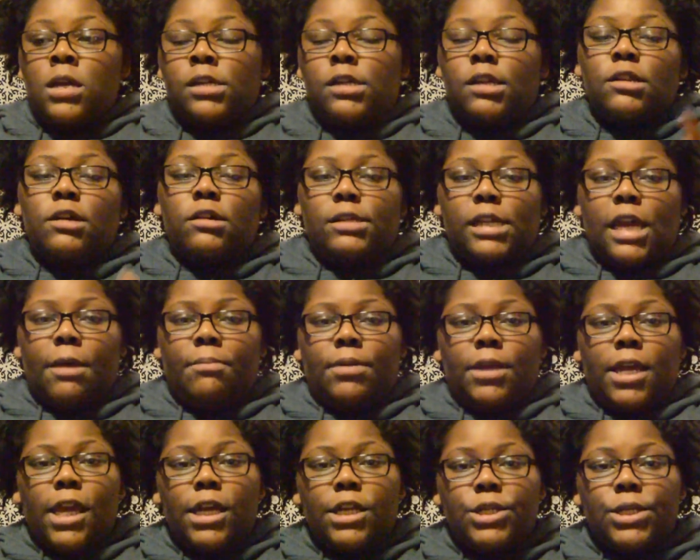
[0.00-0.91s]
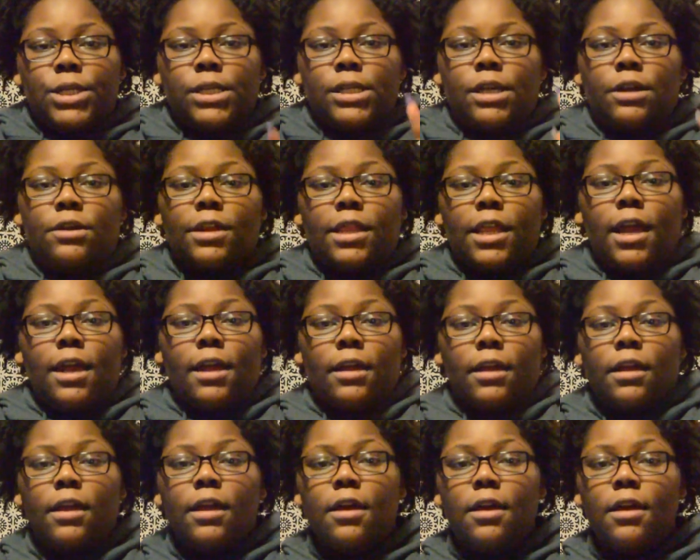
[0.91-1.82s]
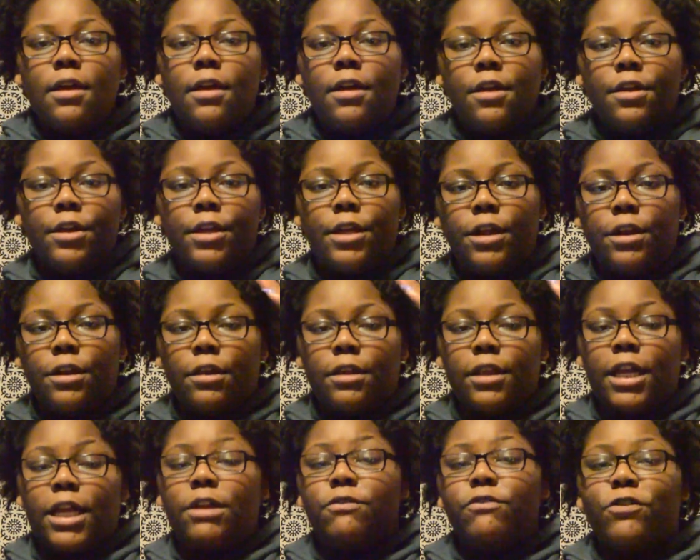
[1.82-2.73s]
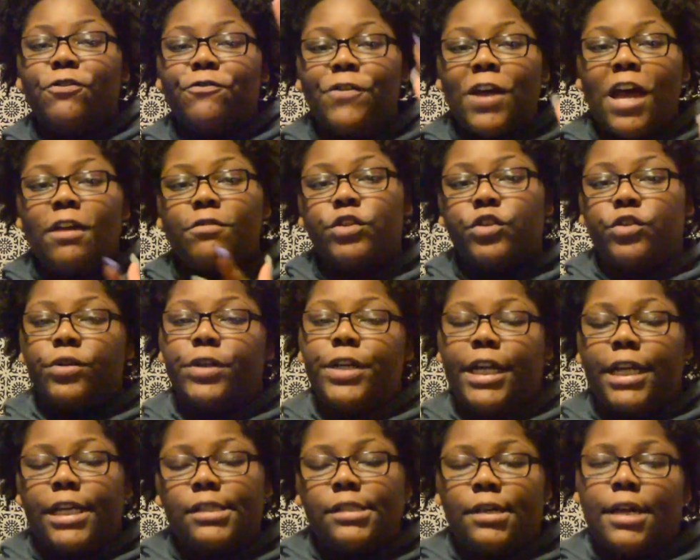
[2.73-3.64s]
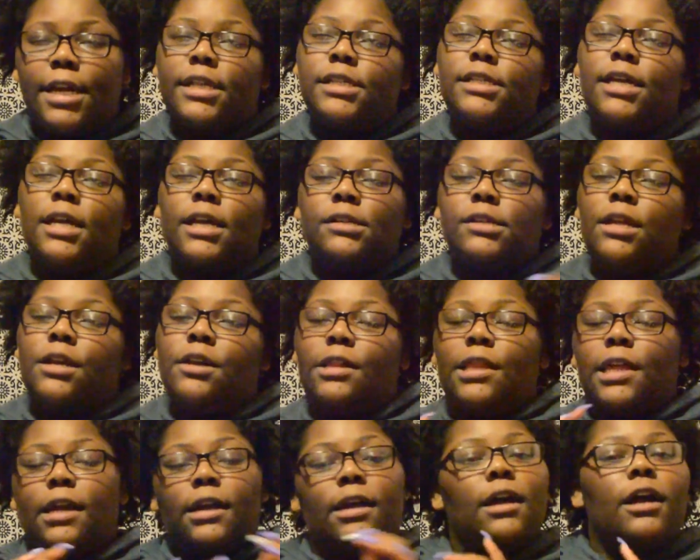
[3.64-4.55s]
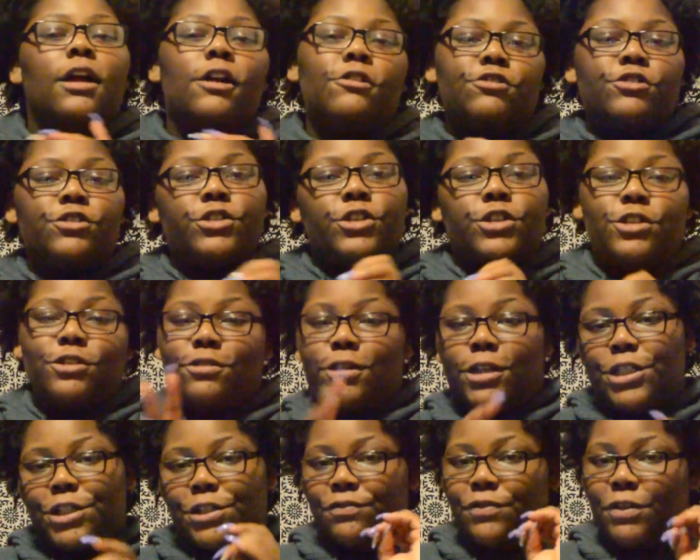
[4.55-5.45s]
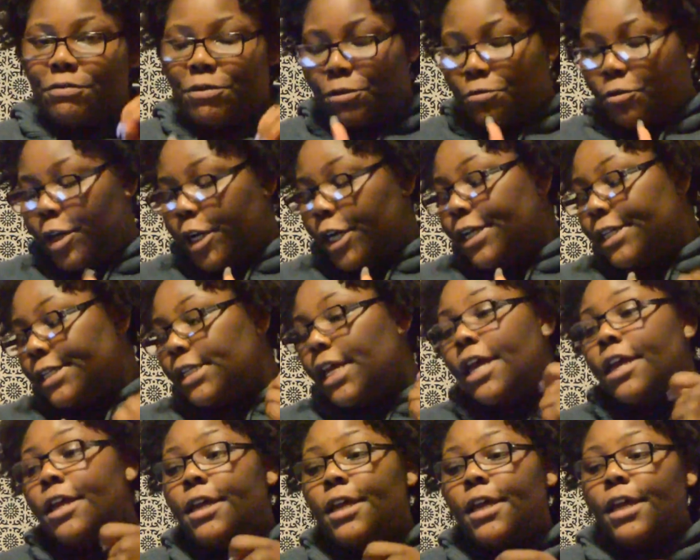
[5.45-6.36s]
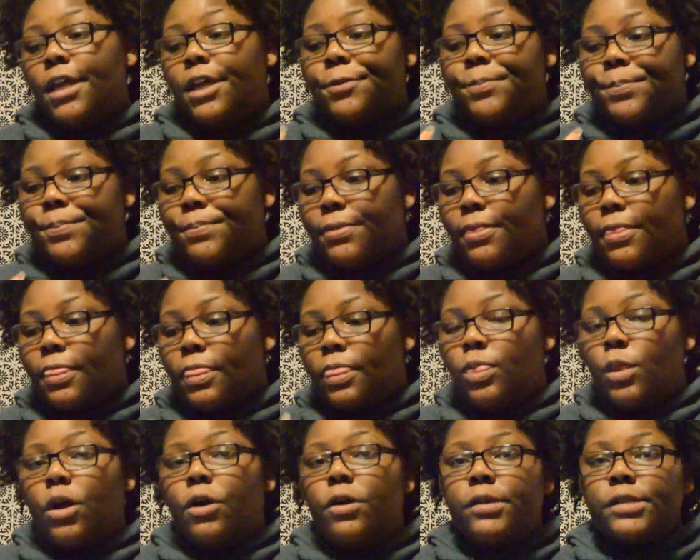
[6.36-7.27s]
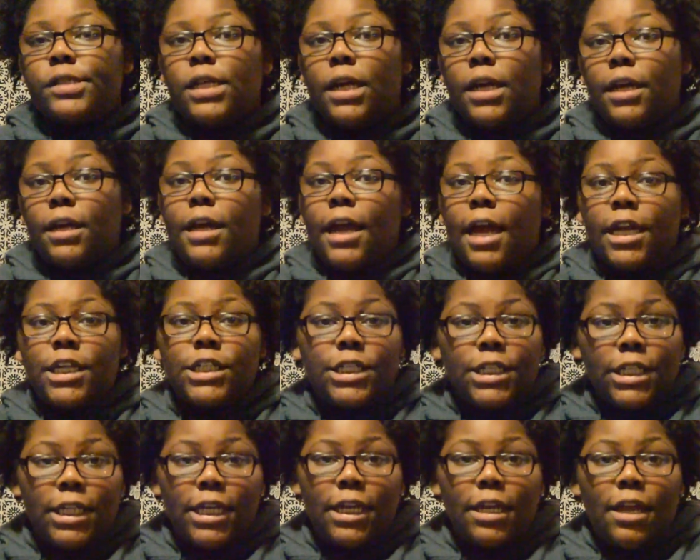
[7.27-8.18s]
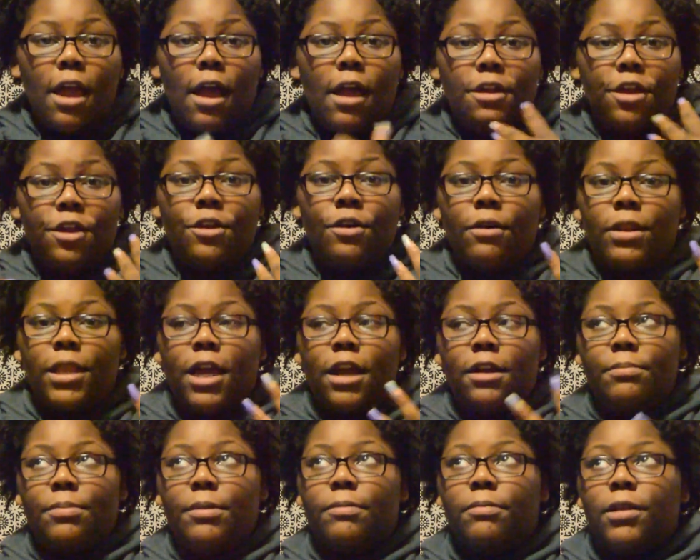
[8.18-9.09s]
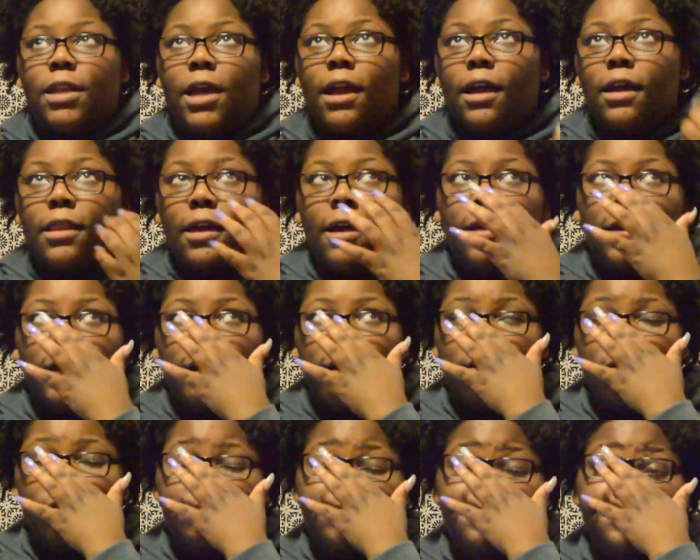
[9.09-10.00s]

those applications that are like, you know, they give you 5 short answer essays that are like 100 to 250 words. Those are actually, you know, a lot of people, like a lot of